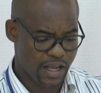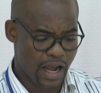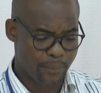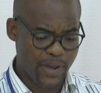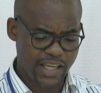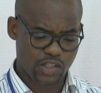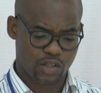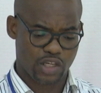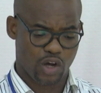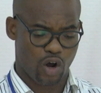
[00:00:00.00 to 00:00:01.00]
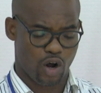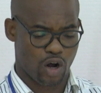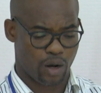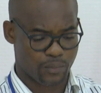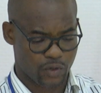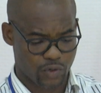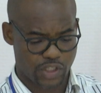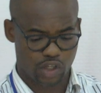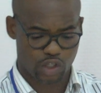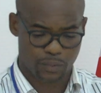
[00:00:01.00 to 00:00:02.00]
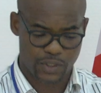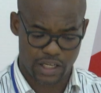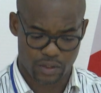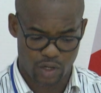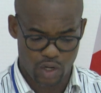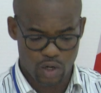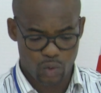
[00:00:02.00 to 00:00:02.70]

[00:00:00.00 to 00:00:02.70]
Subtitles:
And based on the result obtained,